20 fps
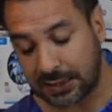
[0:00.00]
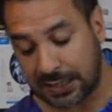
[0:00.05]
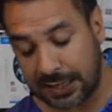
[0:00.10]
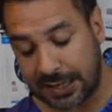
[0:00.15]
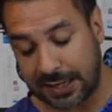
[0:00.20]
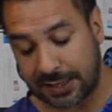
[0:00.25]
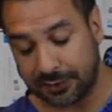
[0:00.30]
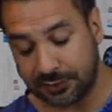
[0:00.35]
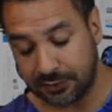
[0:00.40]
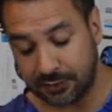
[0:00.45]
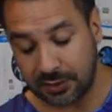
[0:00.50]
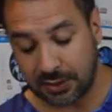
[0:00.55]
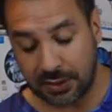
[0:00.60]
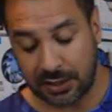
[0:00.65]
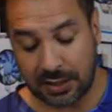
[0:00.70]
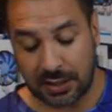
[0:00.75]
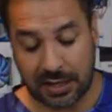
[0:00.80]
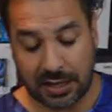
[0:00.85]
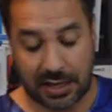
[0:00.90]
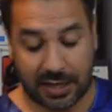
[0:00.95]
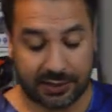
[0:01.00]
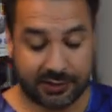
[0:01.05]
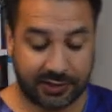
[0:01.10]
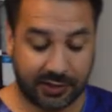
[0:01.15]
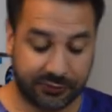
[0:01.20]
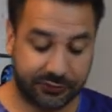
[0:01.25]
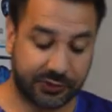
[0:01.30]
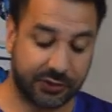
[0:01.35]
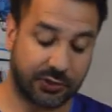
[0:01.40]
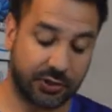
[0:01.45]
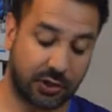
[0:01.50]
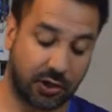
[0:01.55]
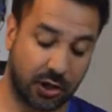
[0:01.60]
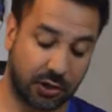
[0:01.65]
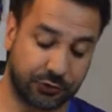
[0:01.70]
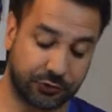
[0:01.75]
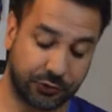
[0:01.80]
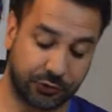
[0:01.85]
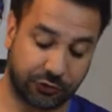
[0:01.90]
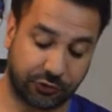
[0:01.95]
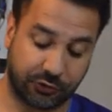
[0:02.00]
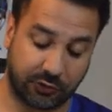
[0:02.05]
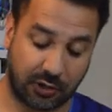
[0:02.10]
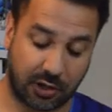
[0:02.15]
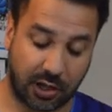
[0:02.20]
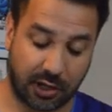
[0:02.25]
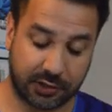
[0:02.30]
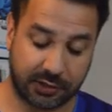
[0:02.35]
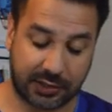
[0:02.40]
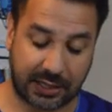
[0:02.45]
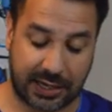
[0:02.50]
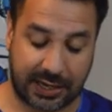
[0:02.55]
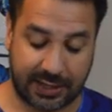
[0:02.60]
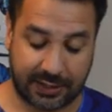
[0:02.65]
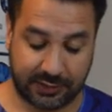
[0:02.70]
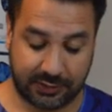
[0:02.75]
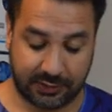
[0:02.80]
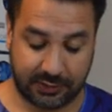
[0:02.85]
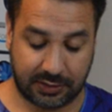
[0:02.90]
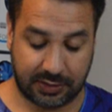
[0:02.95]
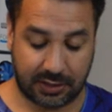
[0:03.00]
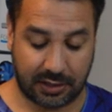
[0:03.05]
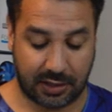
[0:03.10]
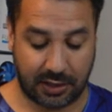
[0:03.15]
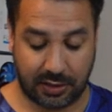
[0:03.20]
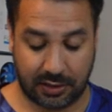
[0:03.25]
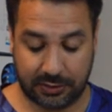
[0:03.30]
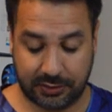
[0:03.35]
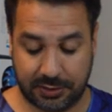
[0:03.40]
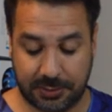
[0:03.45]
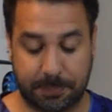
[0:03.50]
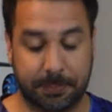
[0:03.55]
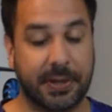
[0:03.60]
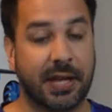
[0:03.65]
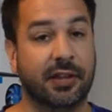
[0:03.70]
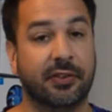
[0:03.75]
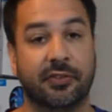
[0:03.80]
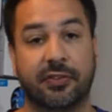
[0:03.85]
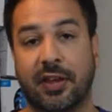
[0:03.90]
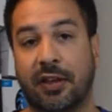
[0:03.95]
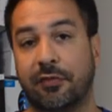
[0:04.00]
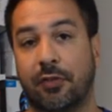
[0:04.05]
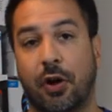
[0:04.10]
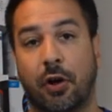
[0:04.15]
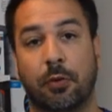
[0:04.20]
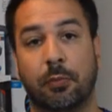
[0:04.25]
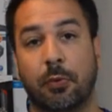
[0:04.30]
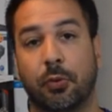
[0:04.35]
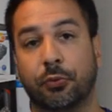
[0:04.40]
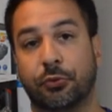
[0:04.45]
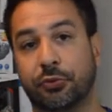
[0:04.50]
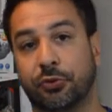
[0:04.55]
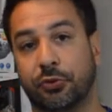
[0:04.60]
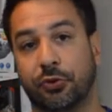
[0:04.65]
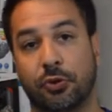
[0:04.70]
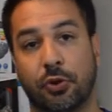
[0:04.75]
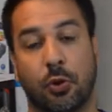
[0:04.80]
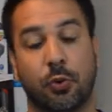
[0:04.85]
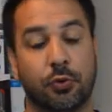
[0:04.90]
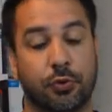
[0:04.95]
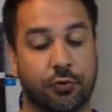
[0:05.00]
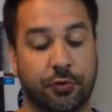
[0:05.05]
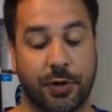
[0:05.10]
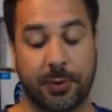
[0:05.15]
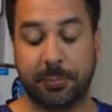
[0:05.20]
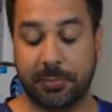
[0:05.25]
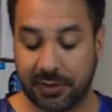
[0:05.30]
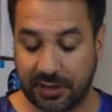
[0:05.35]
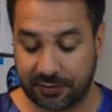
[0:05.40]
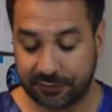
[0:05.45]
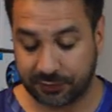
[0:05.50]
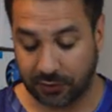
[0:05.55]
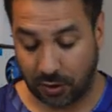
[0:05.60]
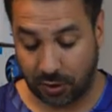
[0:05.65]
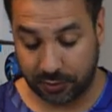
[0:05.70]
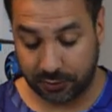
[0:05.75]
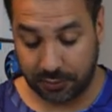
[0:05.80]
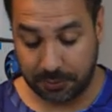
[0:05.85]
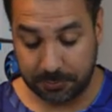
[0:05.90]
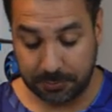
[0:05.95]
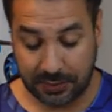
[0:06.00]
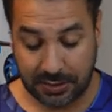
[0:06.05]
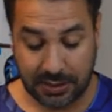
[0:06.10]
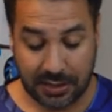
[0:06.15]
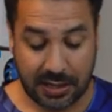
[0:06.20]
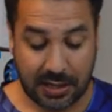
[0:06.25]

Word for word: and I tested the cartridge slot and uh, the pins have almost no grip left on them